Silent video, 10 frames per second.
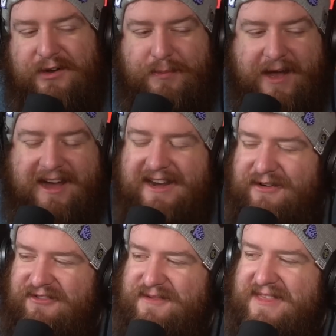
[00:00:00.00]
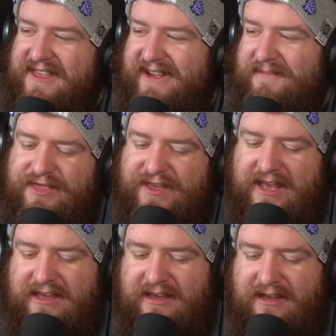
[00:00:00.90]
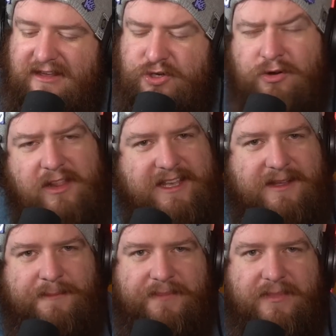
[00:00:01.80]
party room in there. The trolley,